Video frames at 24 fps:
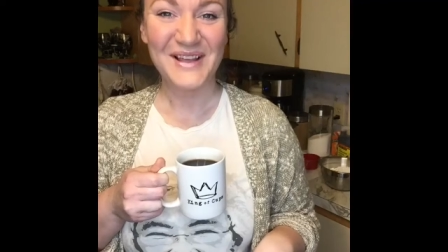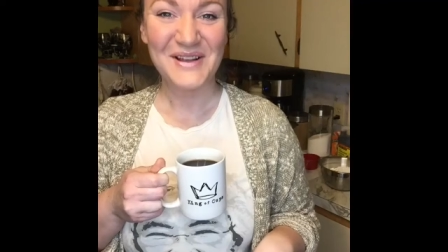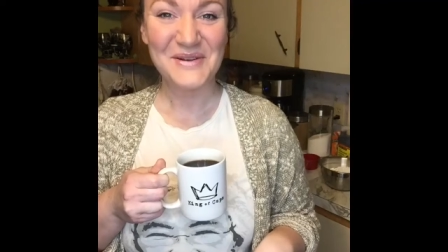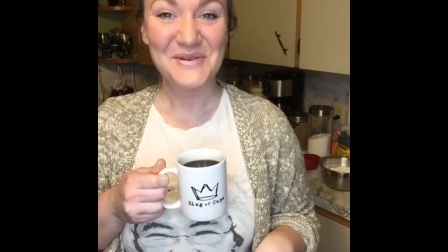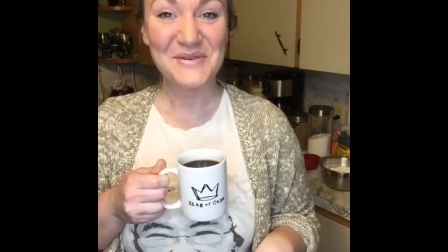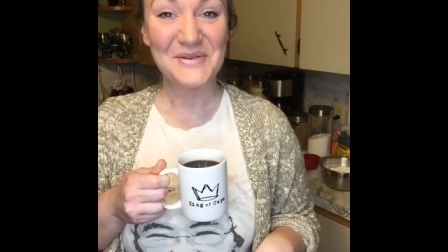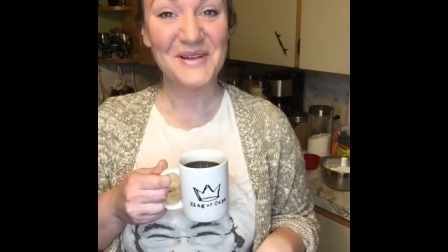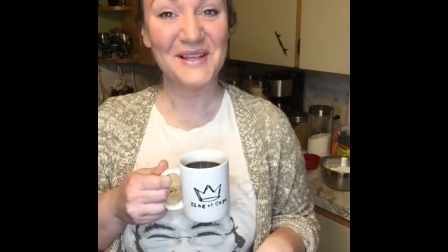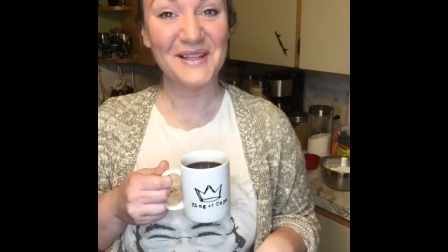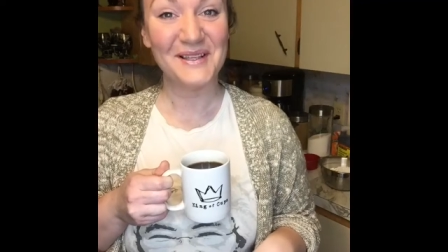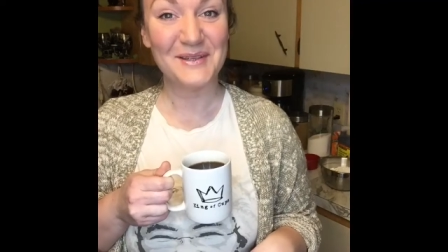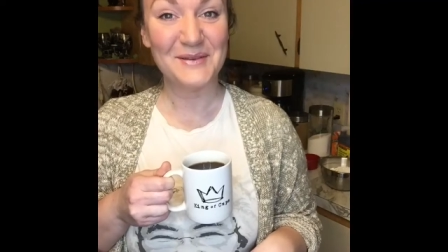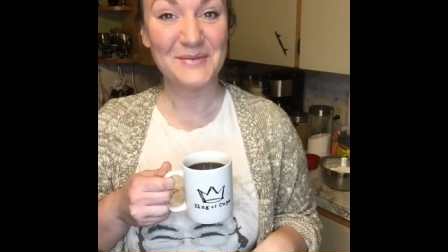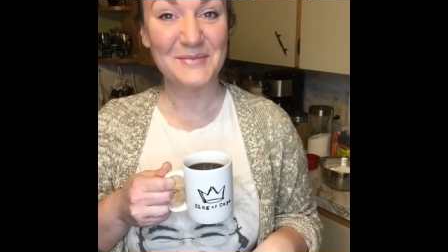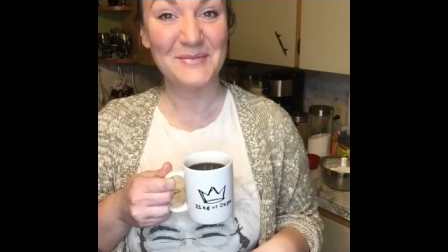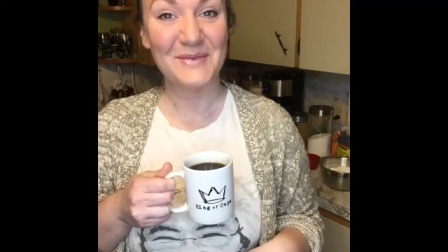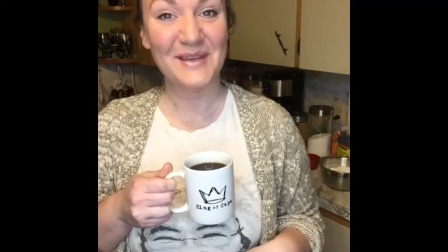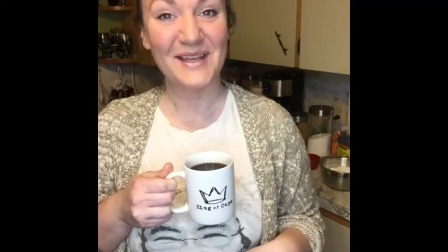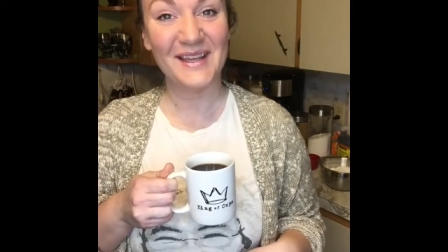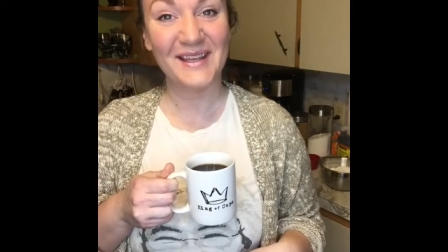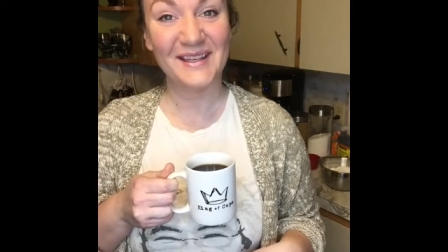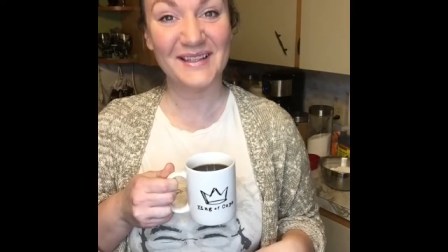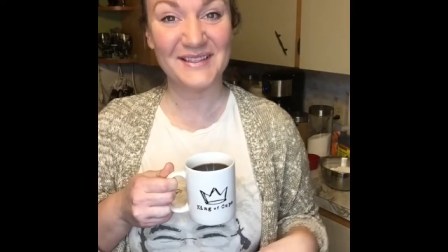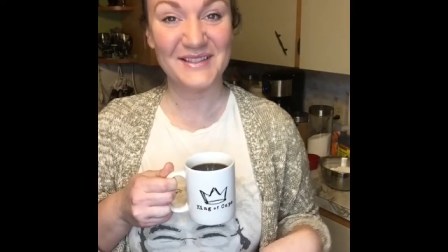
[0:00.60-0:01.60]
Welcome
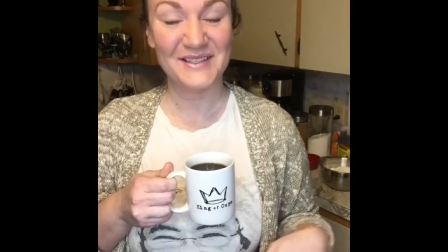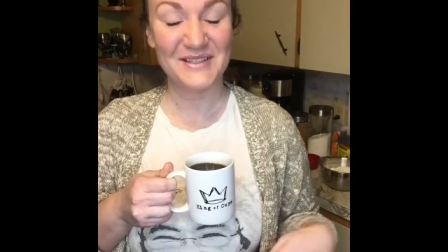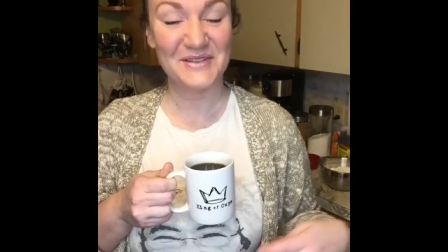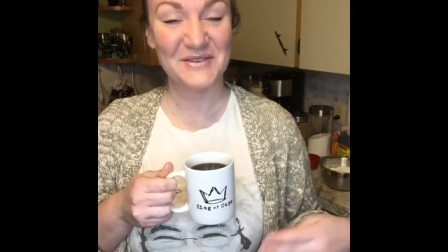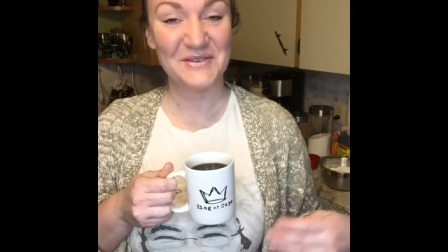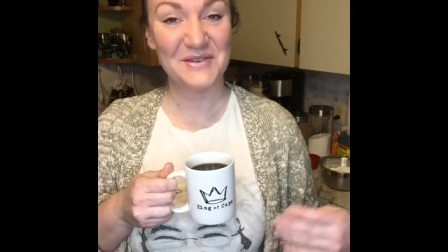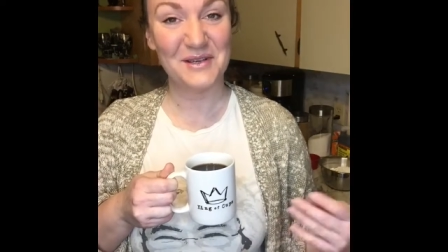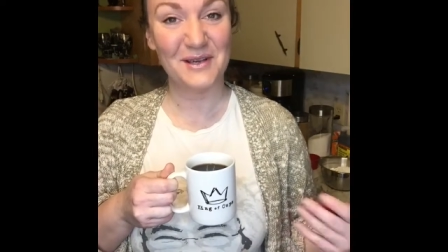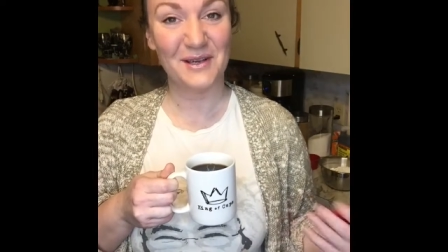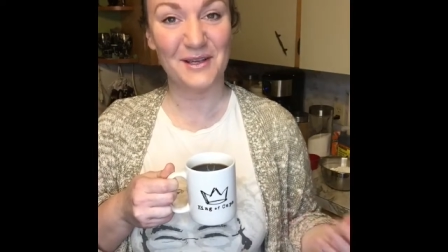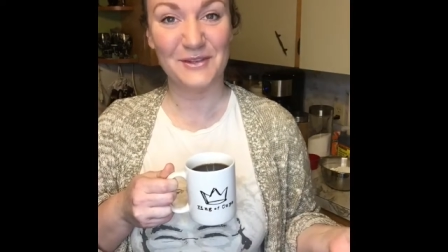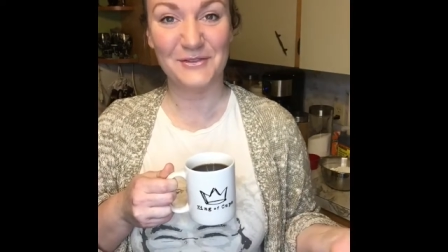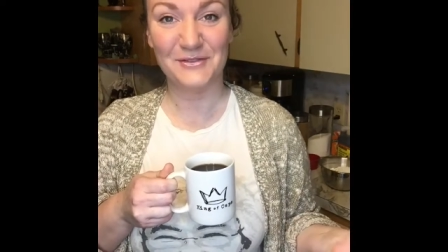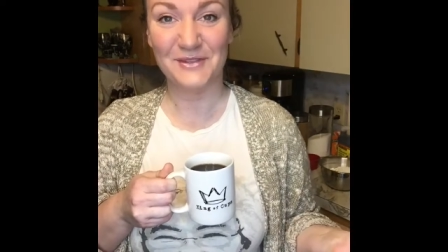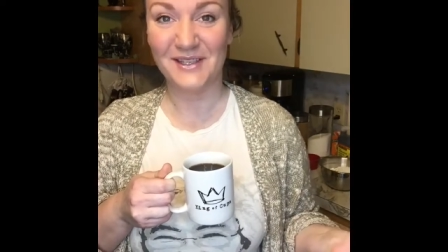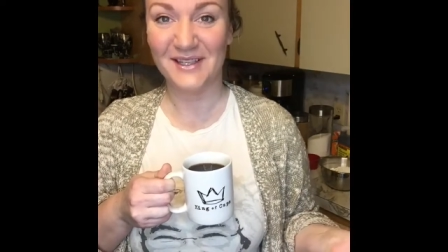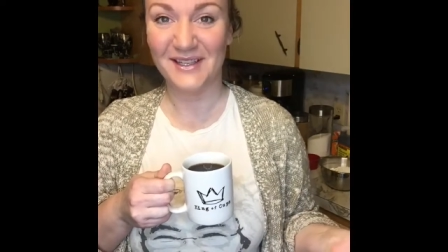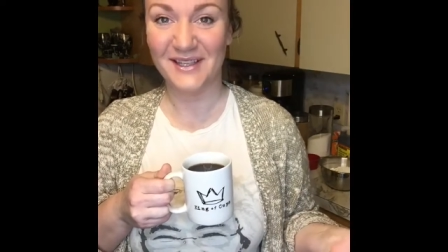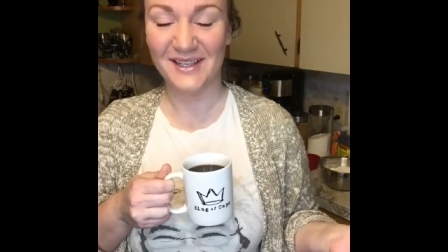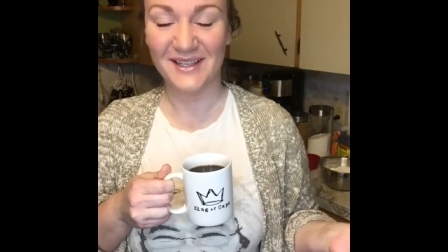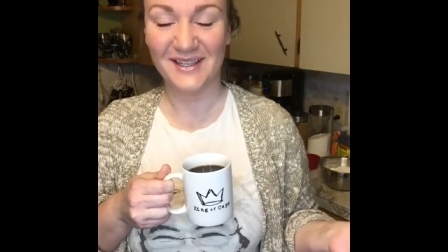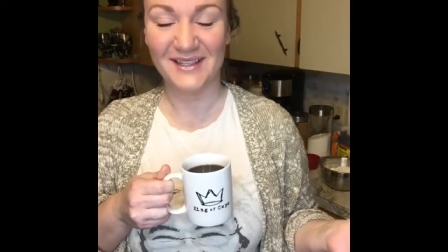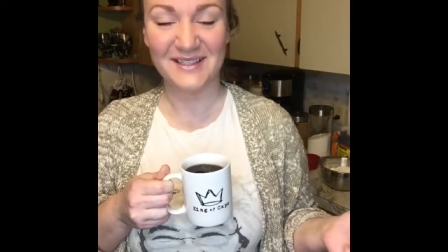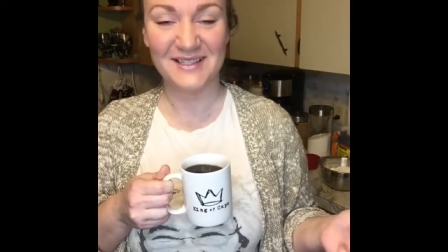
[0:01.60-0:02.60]
back to Coffee
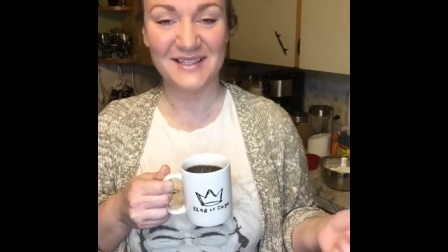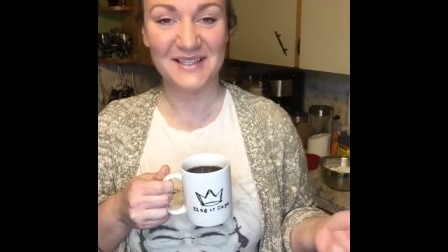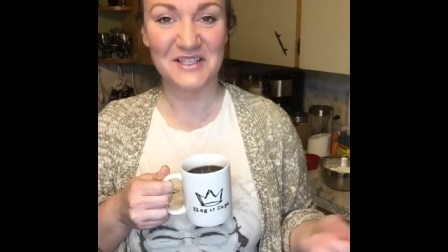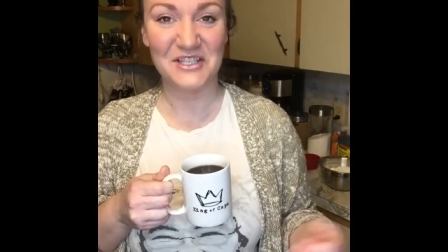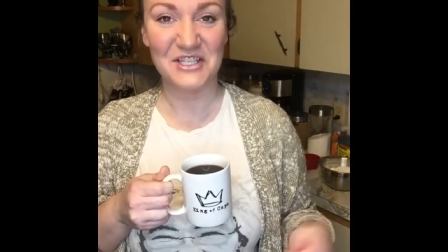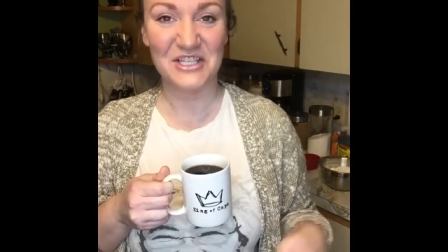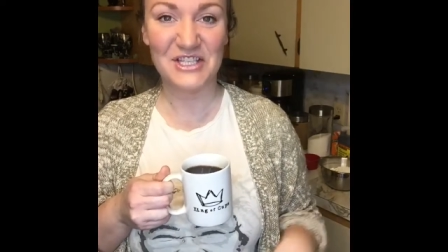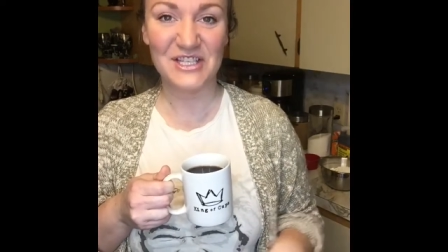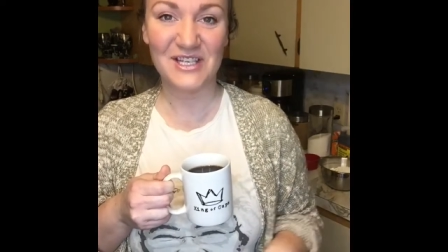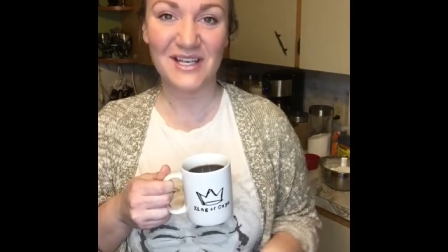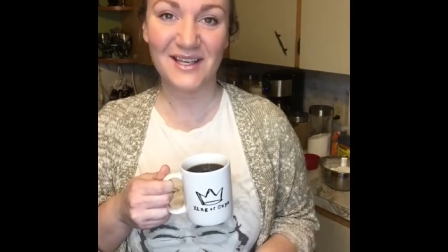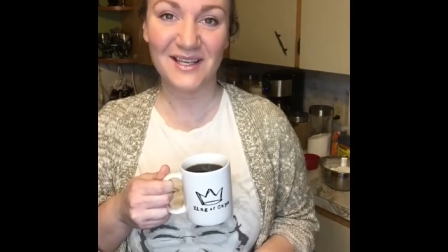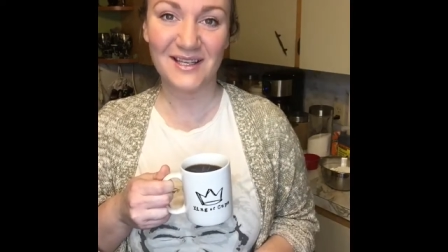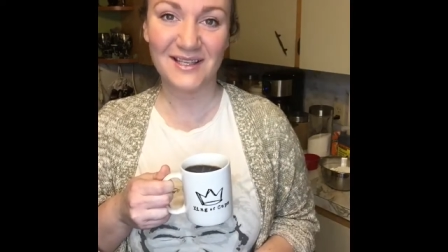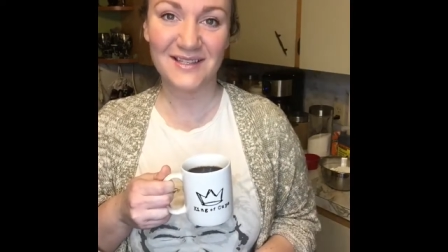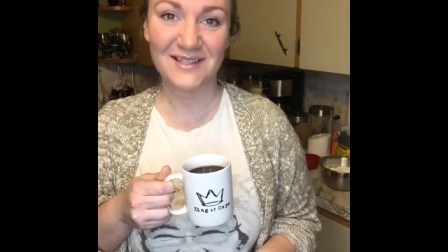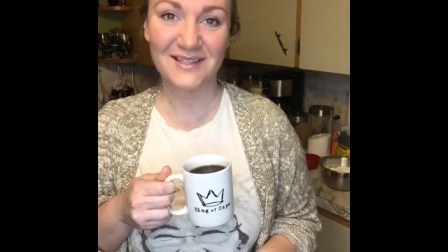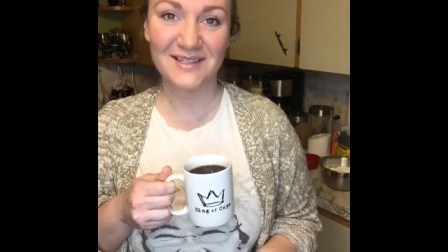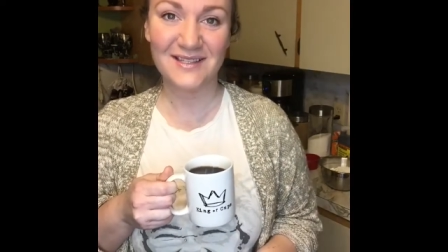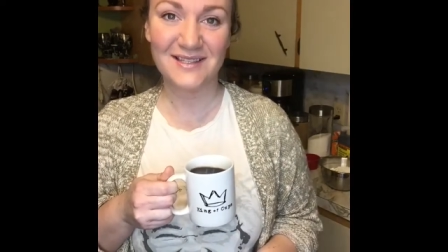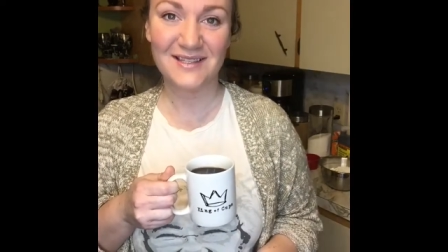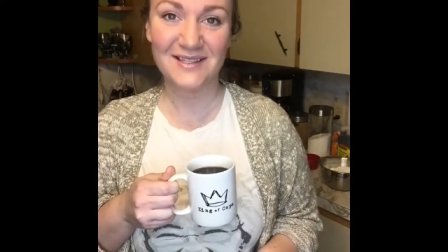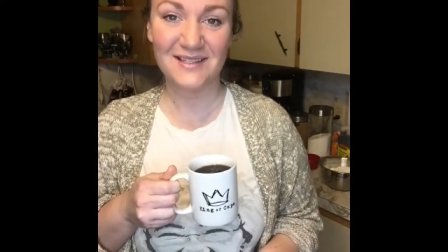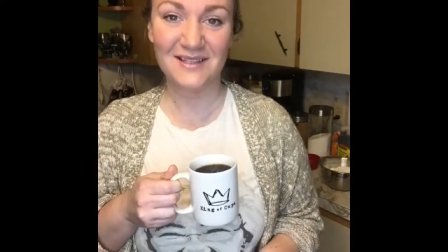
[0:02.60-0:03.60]
Cats and
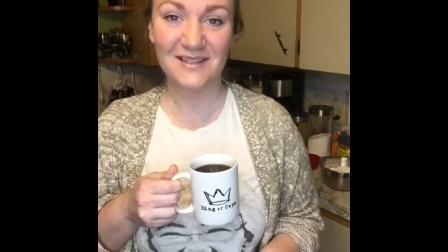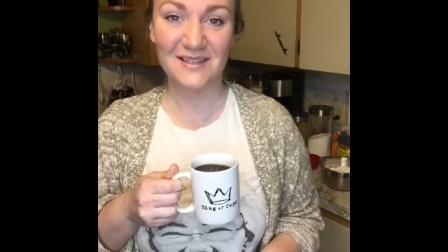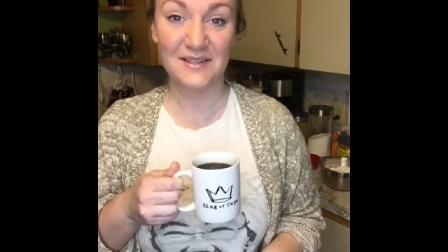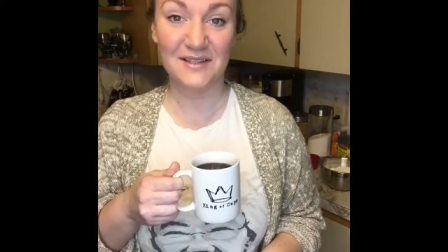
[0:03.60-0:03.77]
Chats,